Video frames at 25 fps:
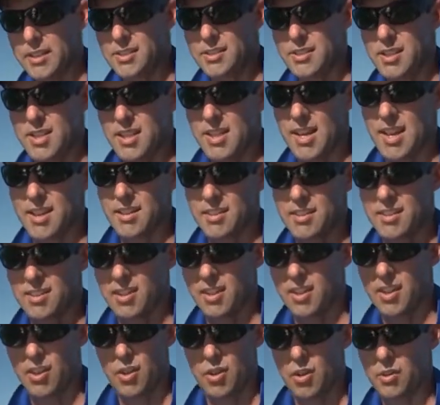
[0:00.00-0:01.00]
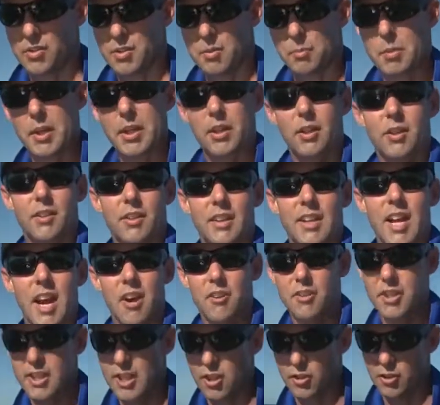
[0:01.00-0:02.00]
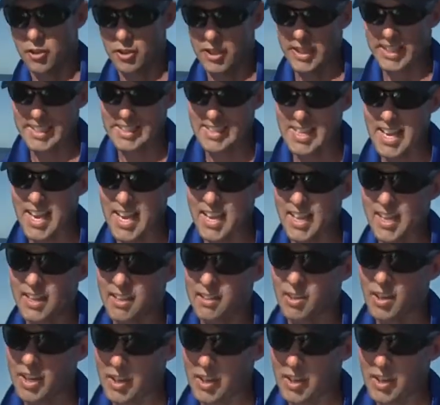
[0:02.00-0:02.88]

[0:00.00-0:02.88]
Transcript: sinker. Depending on the current you get on any day and,